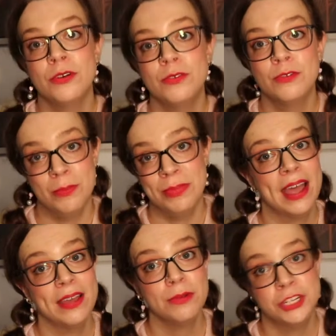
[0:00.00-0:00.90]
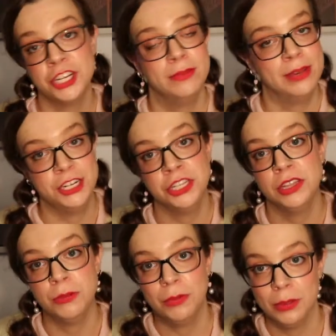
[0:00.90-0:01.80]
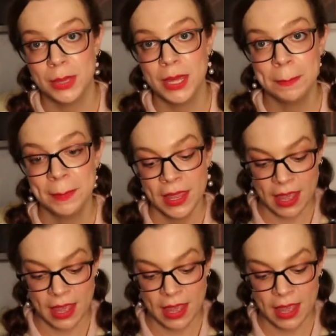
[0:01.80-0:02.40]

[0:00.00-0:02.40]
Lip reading: over from that, which I imagine there will be,